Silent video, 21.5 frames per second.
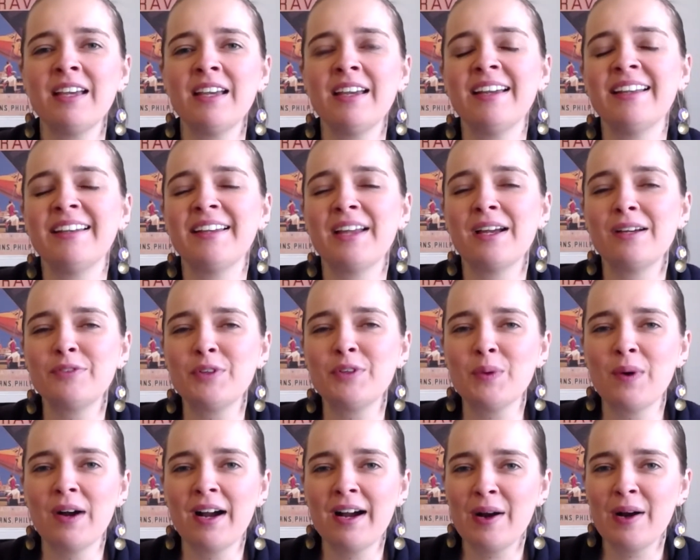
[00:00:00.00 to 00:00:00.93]
Now, if
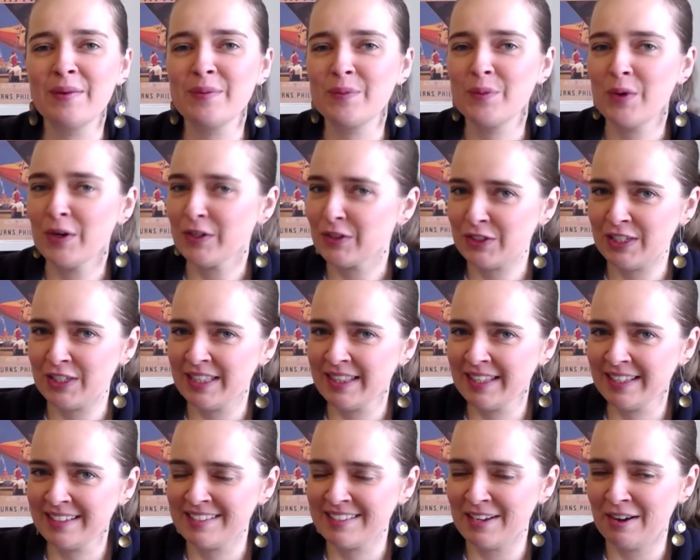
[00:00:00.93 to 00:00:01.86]
you are watching
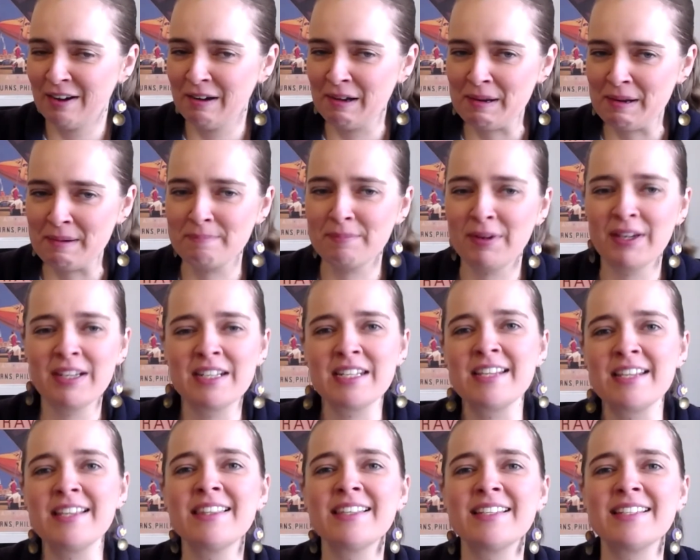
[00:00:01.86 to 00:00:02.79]
this on
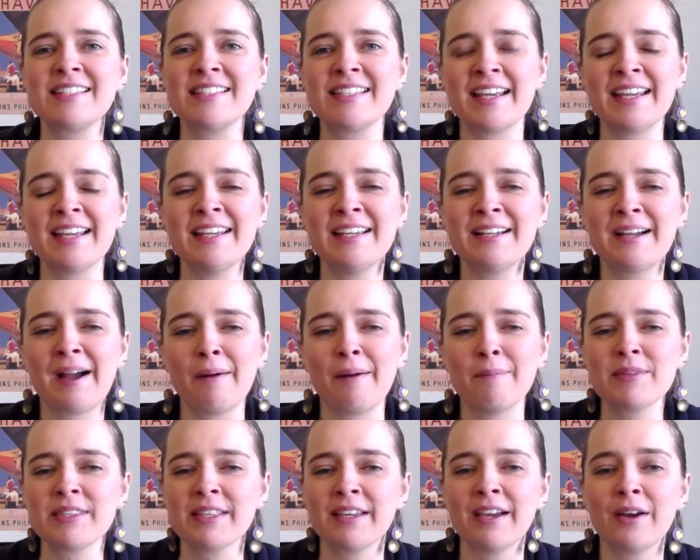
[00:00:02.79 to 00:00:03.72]
Monday, the day it
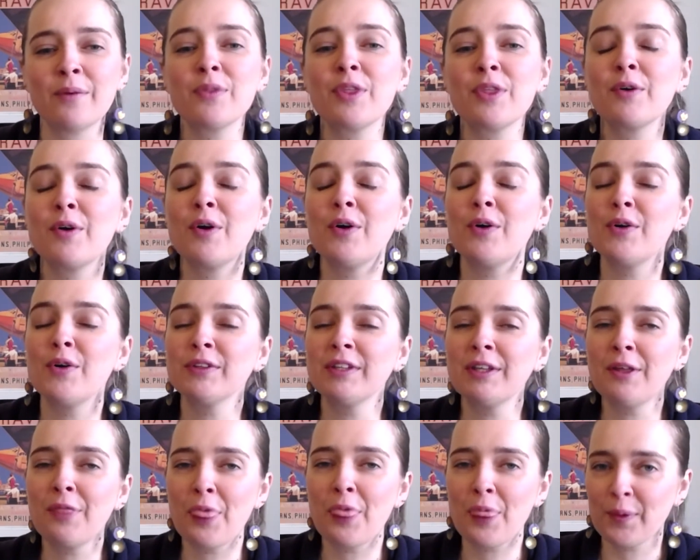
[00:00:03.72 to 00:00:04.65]
comes out, there are only
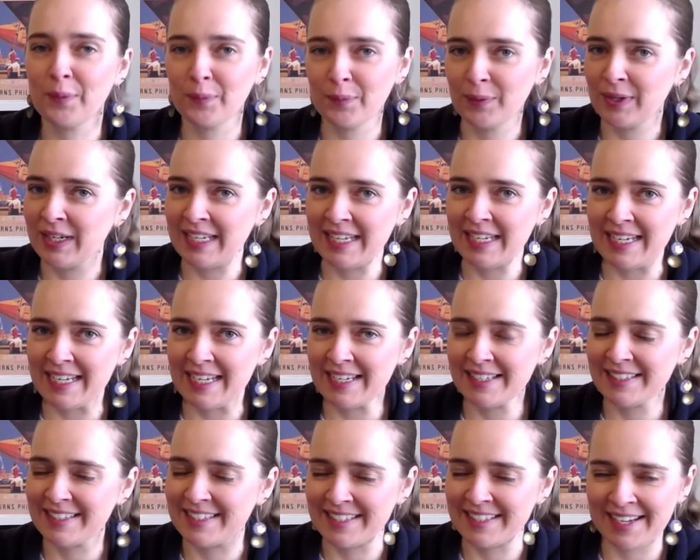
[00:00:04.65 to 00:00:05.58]
3
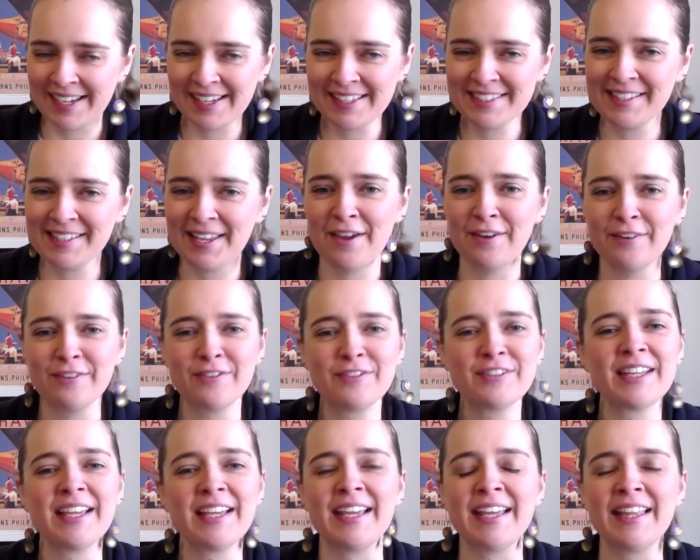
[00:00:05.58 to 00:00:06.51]
days
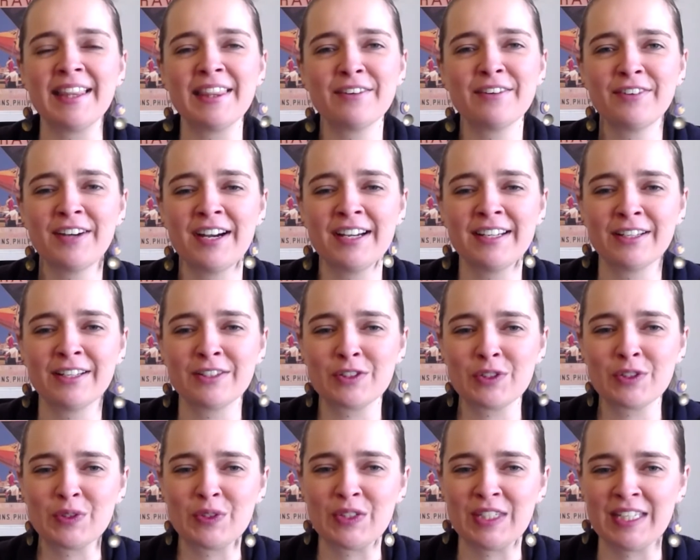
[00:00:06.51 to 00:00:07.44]
left in the
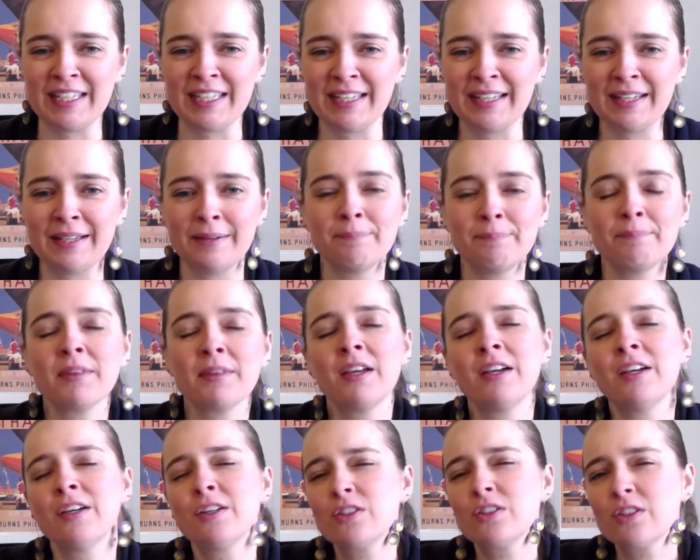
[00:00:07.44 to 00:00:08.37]
financial year.
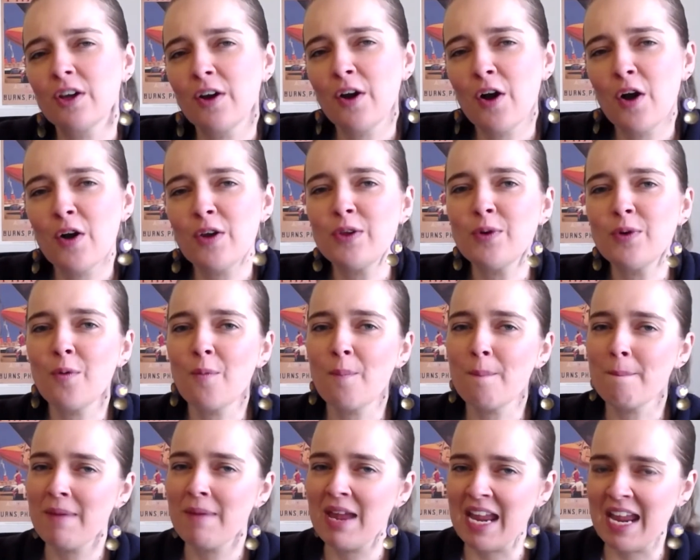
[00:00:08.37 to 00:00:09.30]
So you
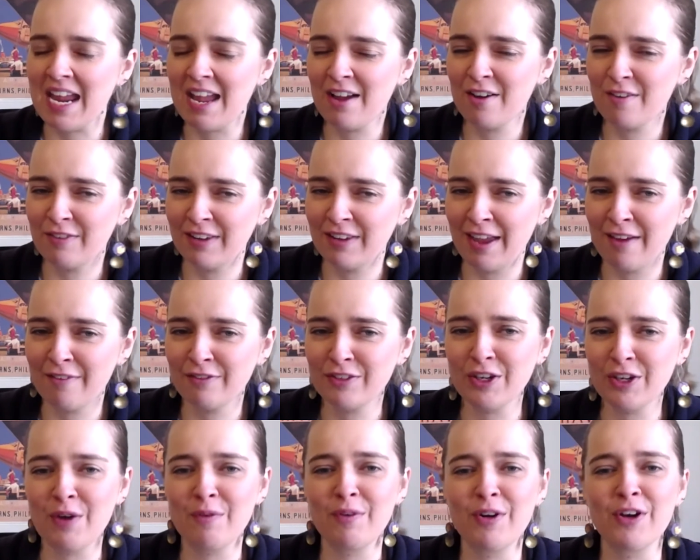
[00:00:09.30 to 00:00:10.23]
may have left
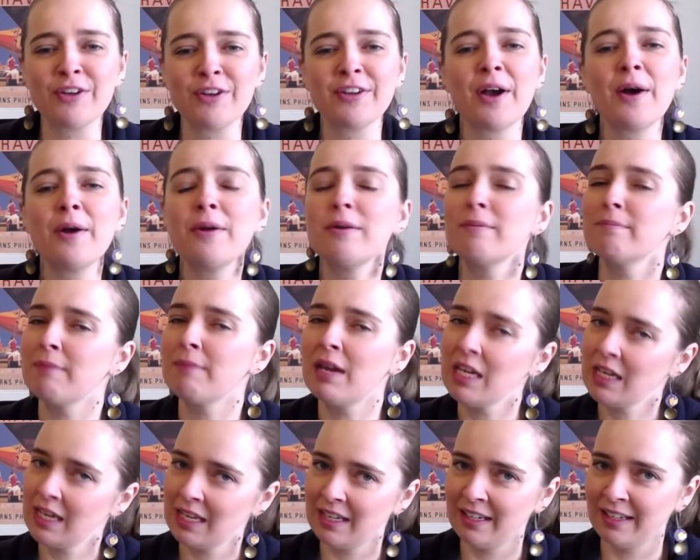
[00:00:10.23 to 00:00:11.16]
your run on
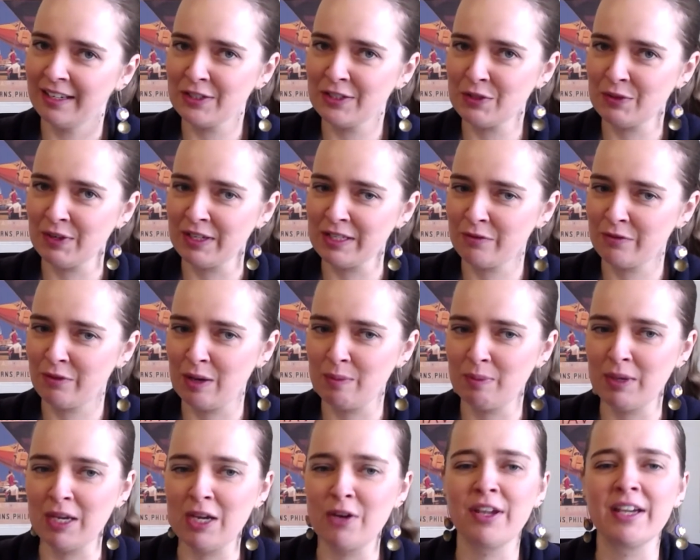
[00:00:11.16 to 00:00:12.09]
making it a stress-free
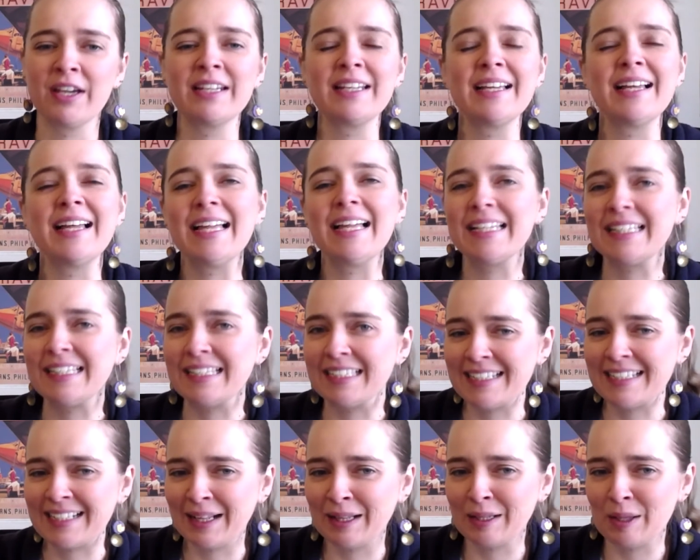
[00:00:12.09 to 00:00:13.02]
period a
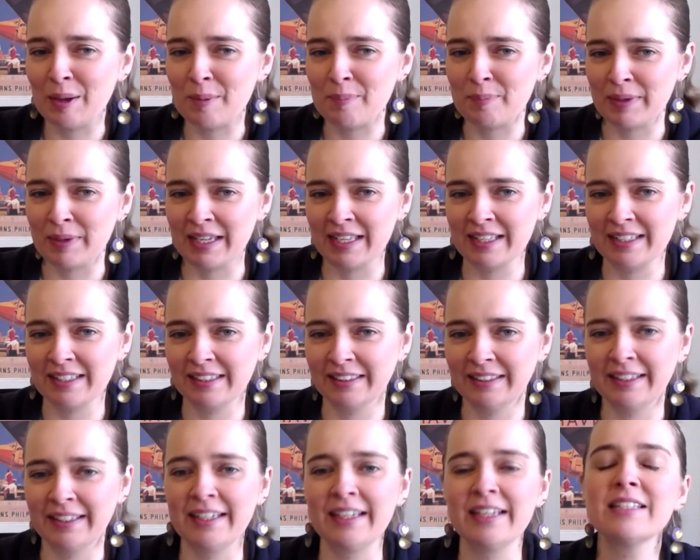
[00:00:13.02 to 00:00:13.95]
little bit
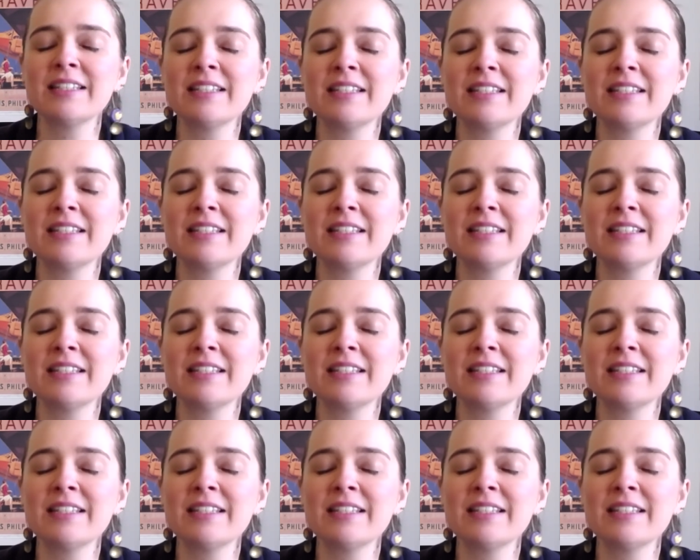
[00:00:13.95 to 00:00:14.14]
late.